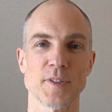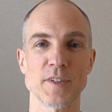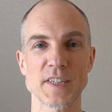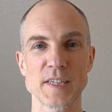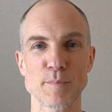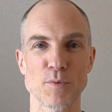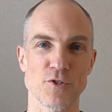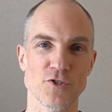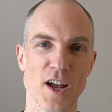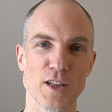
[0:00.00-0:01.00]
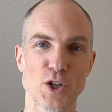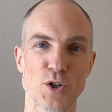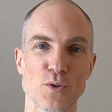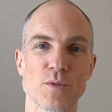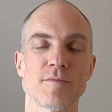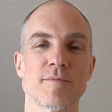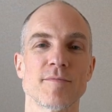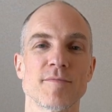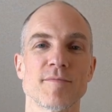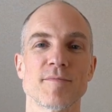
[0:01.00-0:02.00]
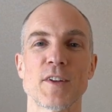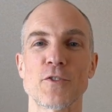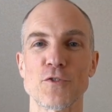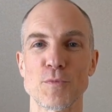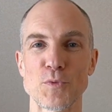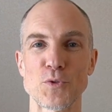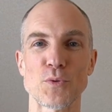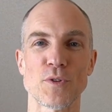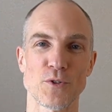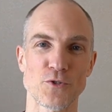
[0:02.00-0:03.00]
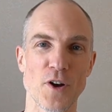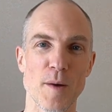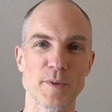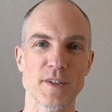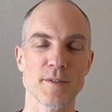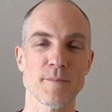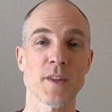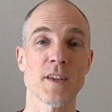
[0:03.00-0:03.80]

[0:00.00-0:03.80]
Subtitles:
deep or shallow, smooth or choppy.